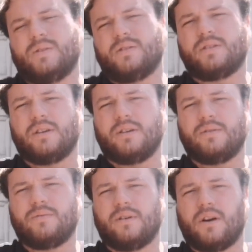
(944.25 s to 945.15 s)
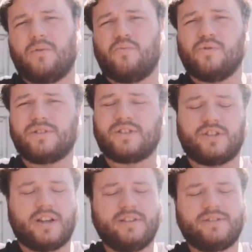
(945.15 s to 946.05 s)
So I would
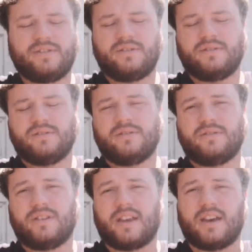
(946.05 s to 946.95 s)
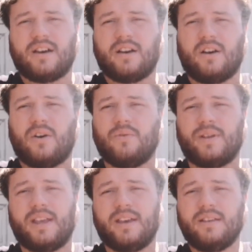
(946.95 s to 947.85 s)
suggest to get a
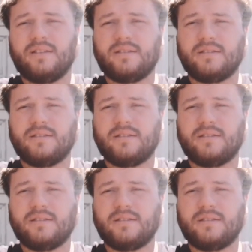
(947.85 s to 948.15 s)
whole year,